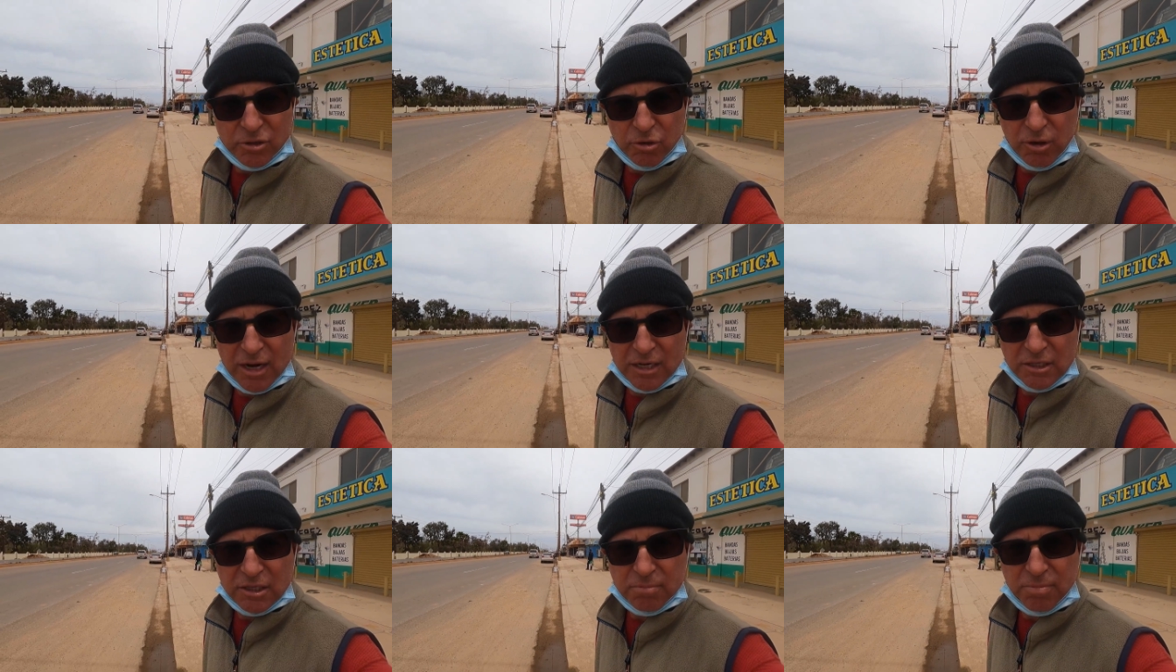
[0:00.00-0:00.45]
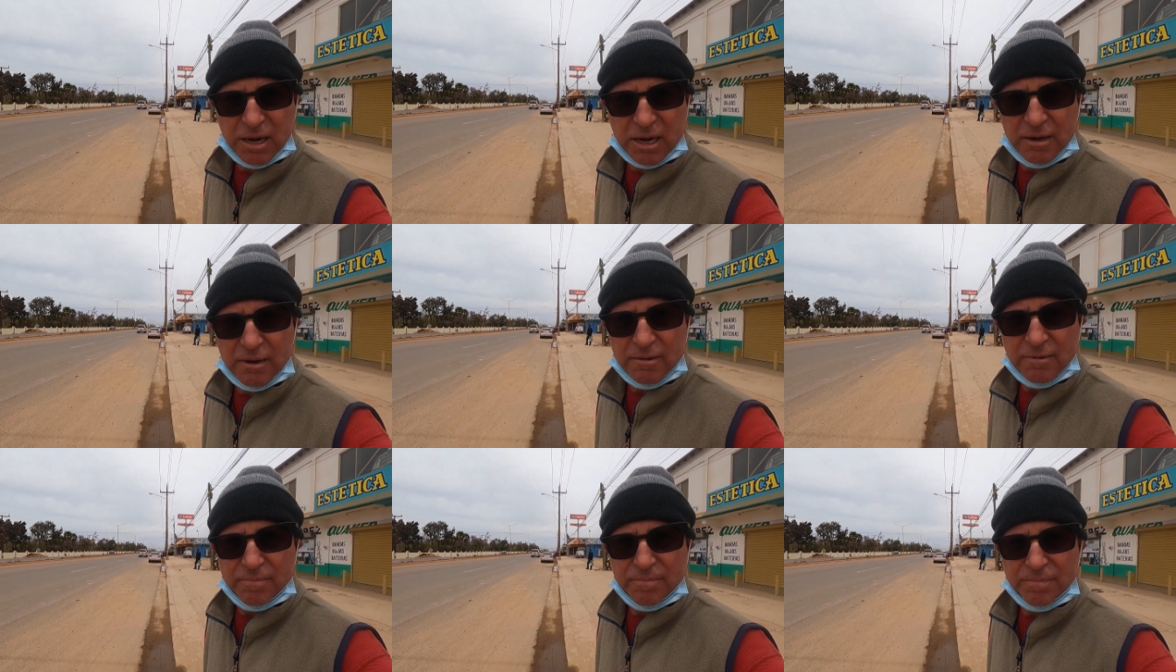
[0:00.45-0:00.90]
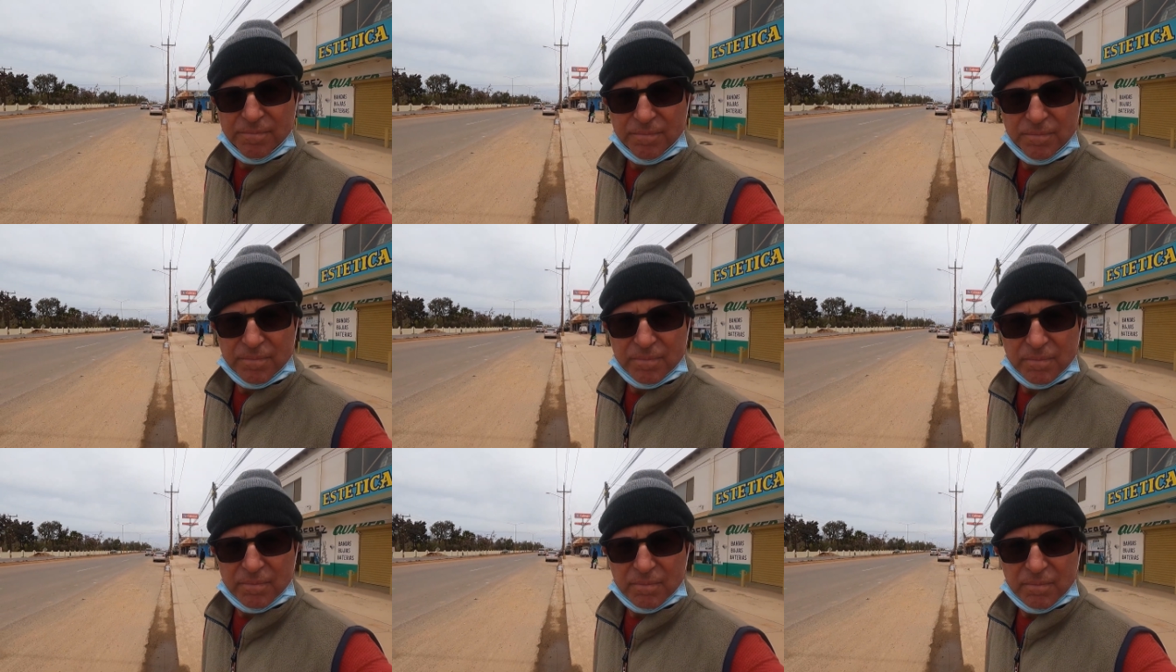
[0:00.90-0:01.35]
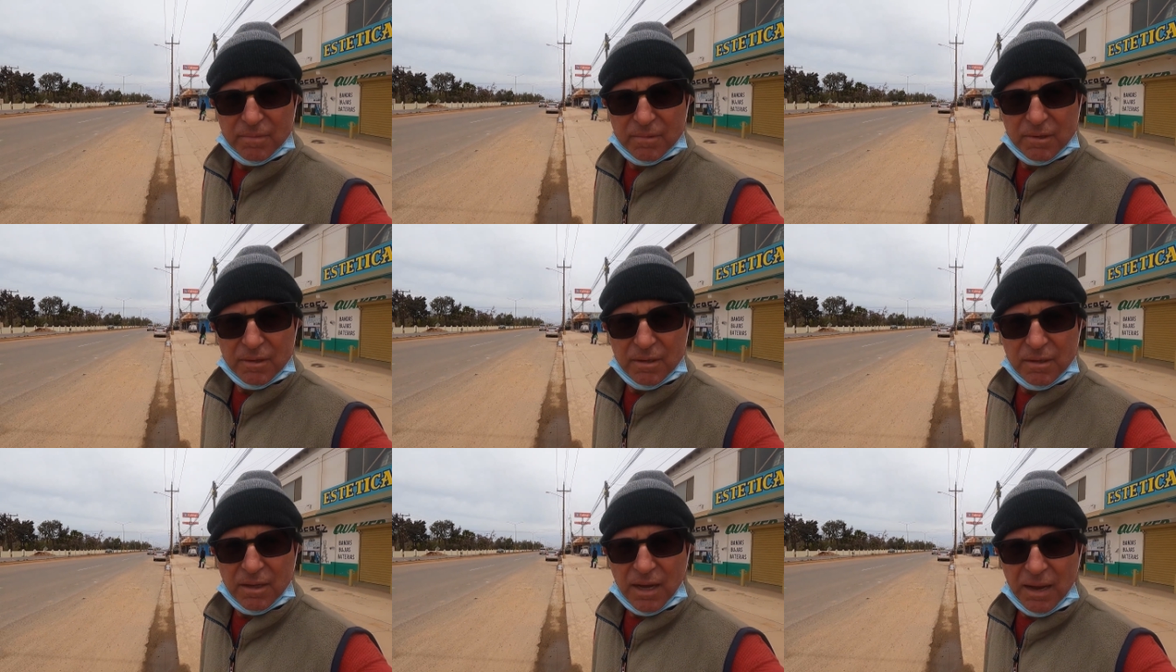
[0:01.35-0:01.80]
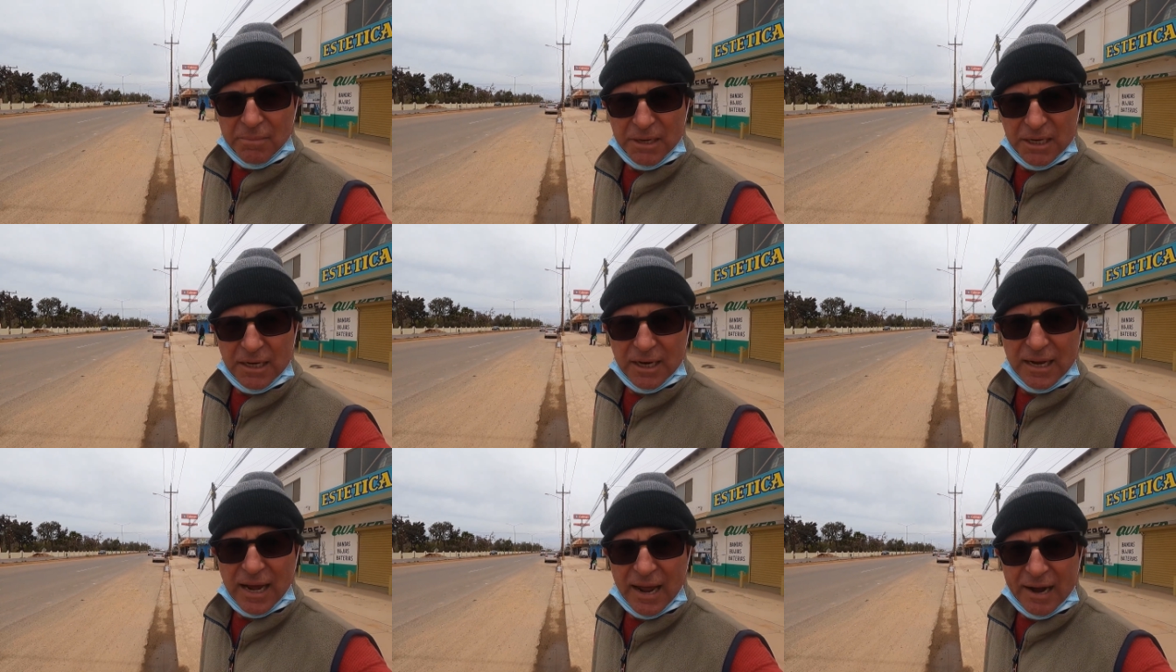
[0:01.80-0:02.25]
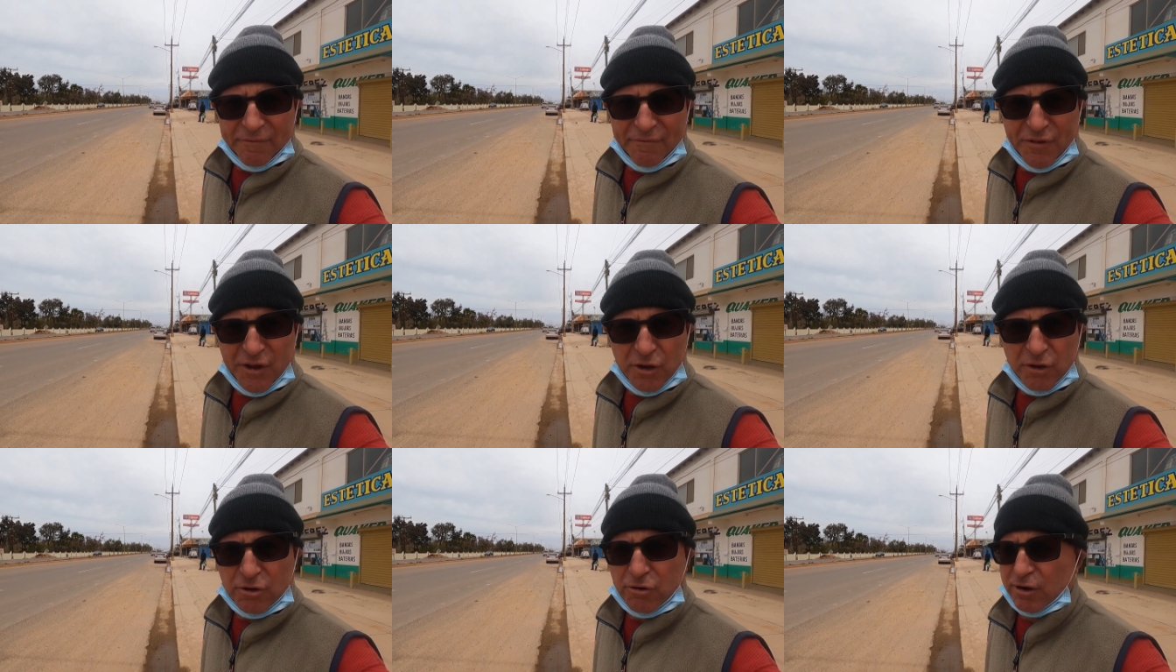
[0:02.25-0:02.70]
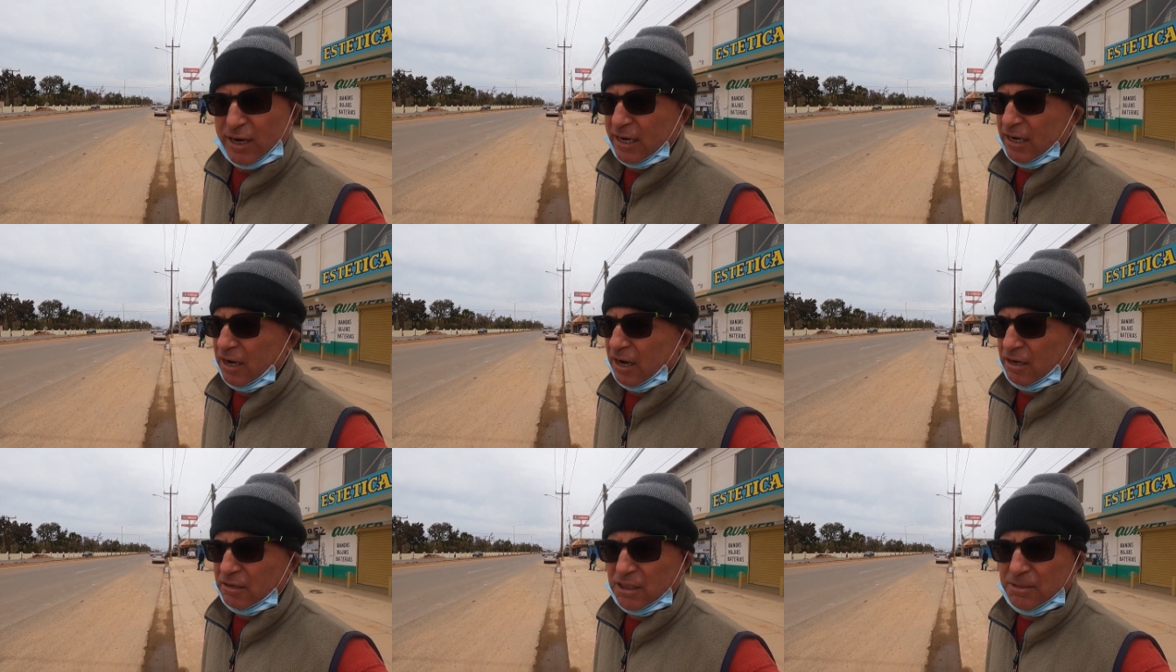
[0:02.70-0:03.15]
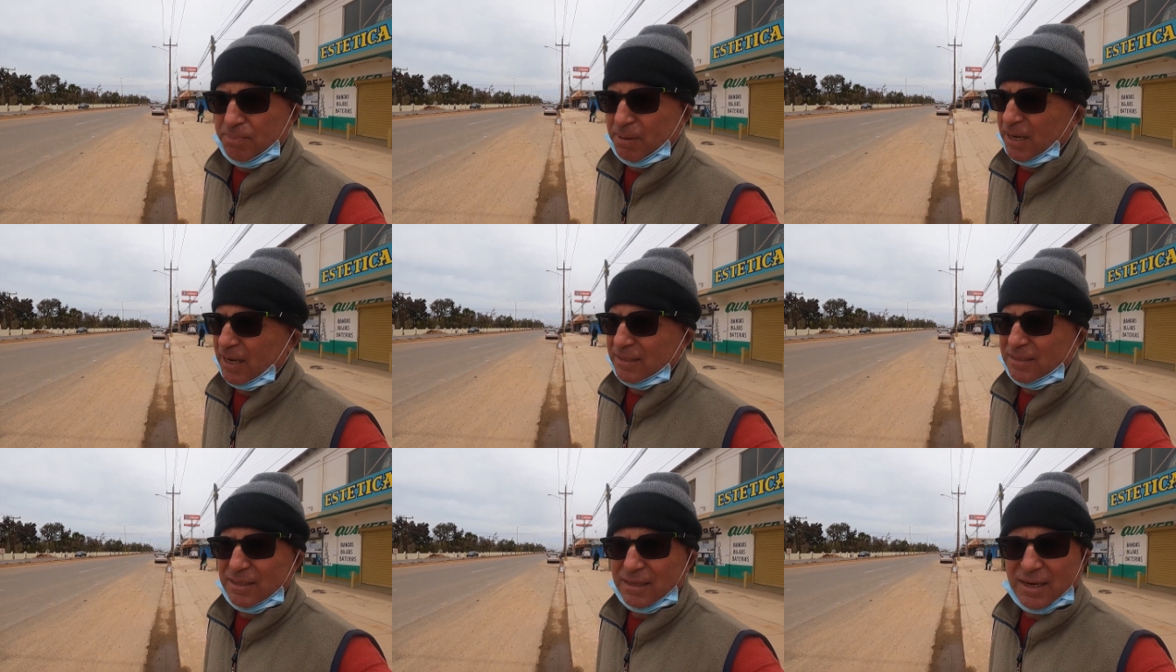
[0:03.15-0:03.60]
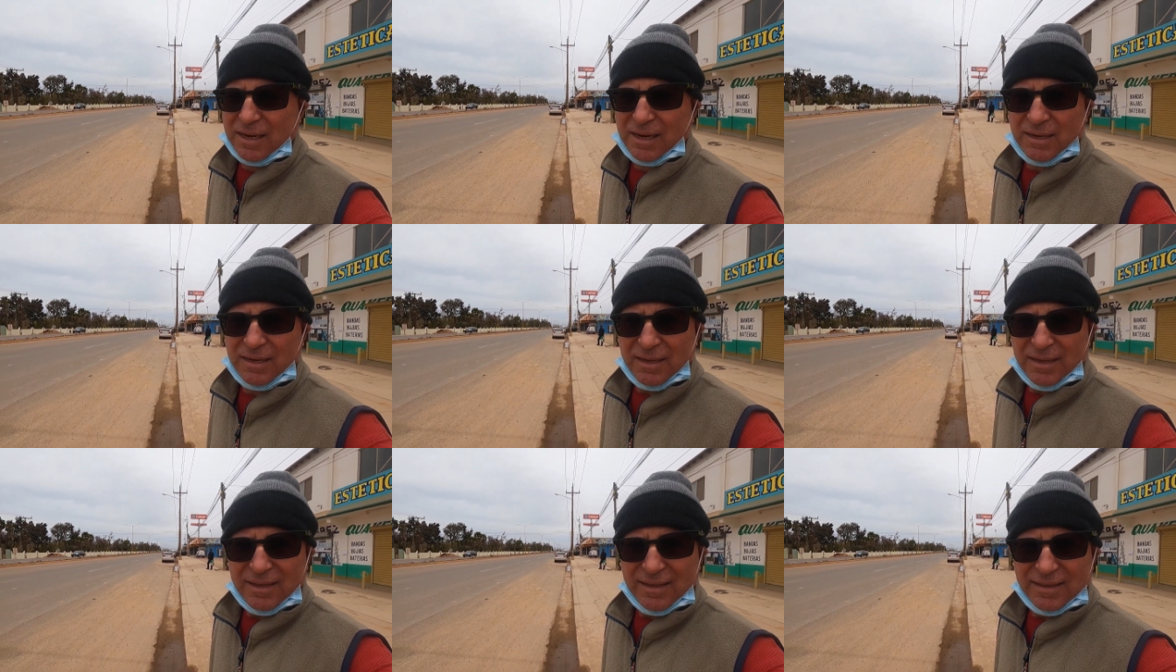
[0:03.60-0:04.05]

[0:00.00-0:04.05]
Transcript: Trust me. I mean, you got a few gringos, but uh,